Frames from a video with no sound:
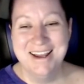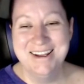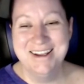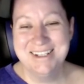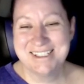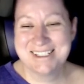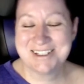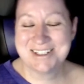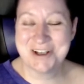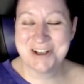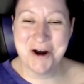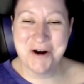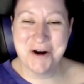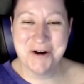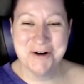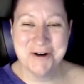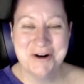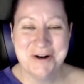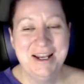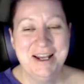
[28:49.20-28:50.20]

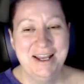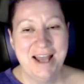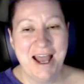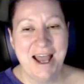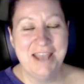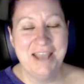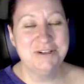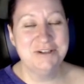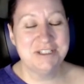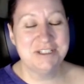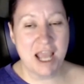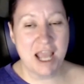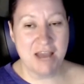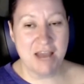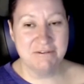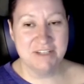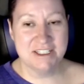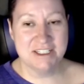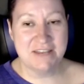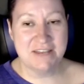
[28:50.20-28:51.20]
So I used to
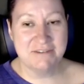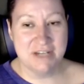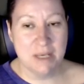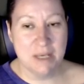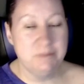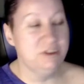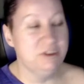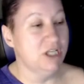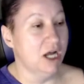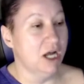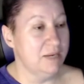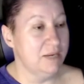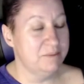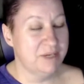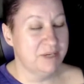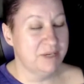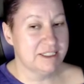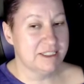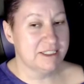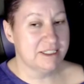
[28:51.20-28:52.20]
have the 7-Up dot
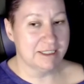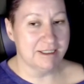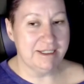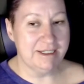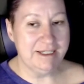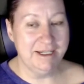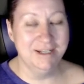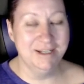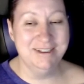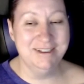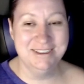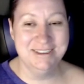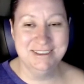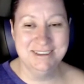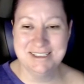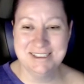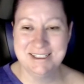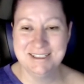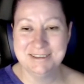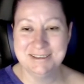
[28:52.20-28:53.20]
basically.
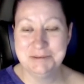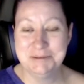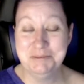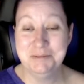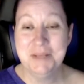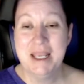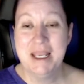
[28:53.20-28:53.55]
And